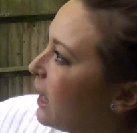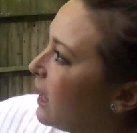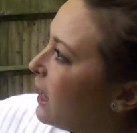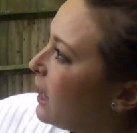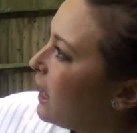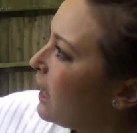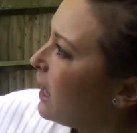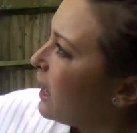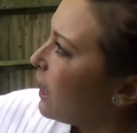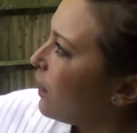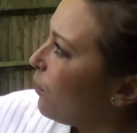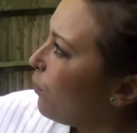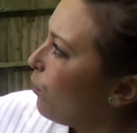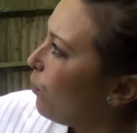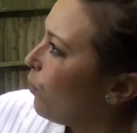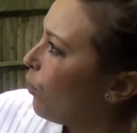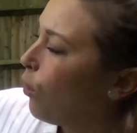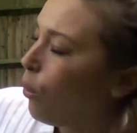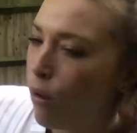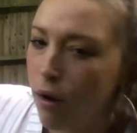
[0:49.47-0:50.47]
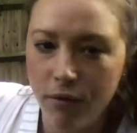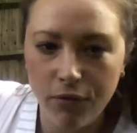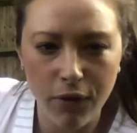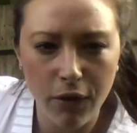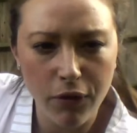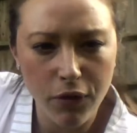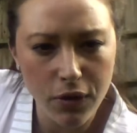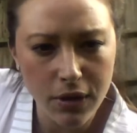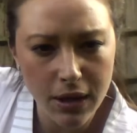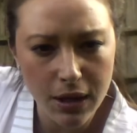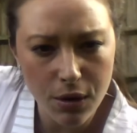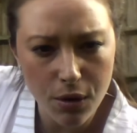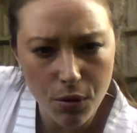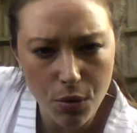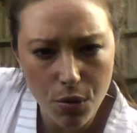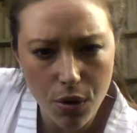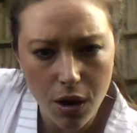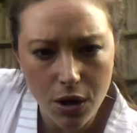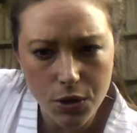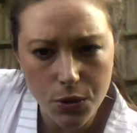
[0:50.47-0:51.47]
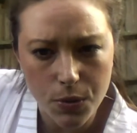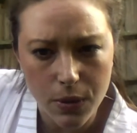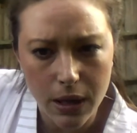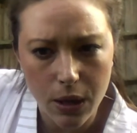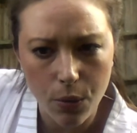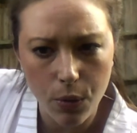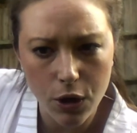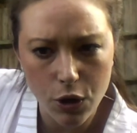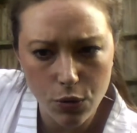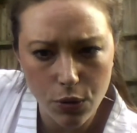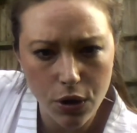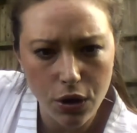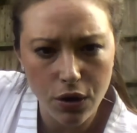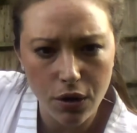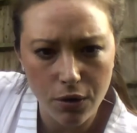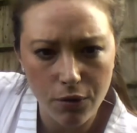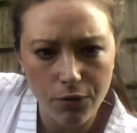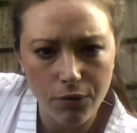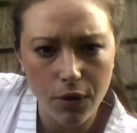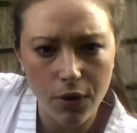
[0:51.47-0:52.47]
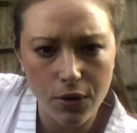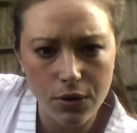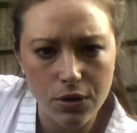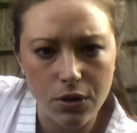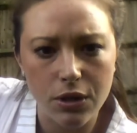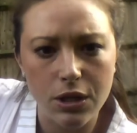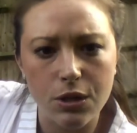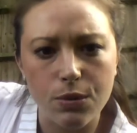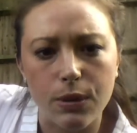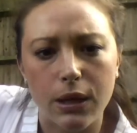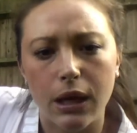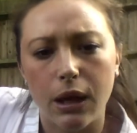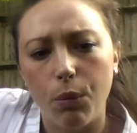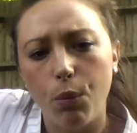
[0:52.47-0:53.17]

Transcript: yeah, or if, if you did it all last week, which one are you going to focus on this week?